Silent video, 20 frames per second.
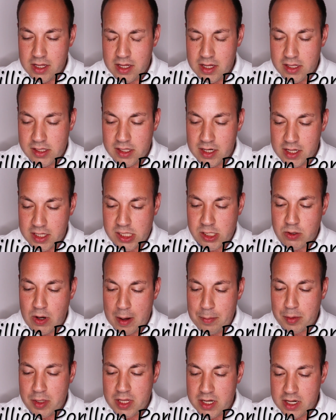is an
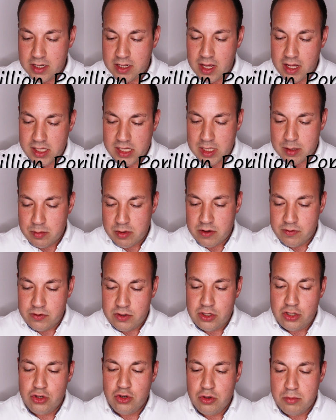extrapolated case number of
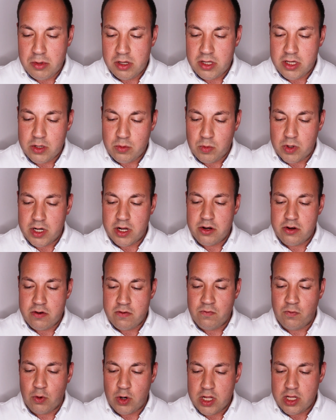
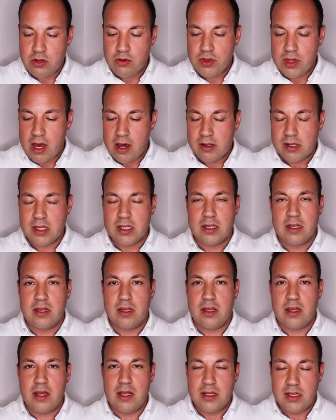
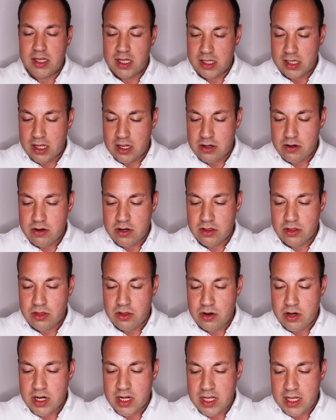
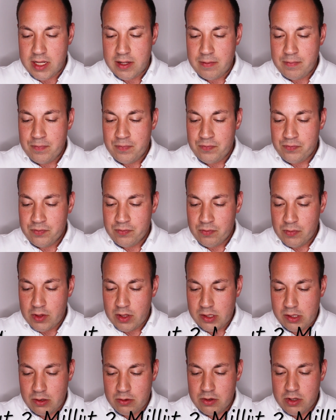2,142,630.
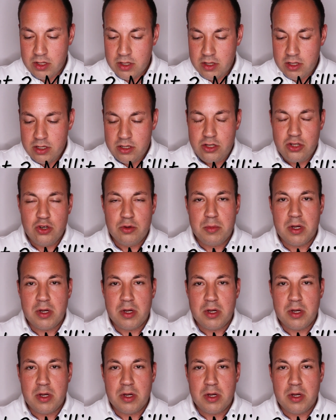So 2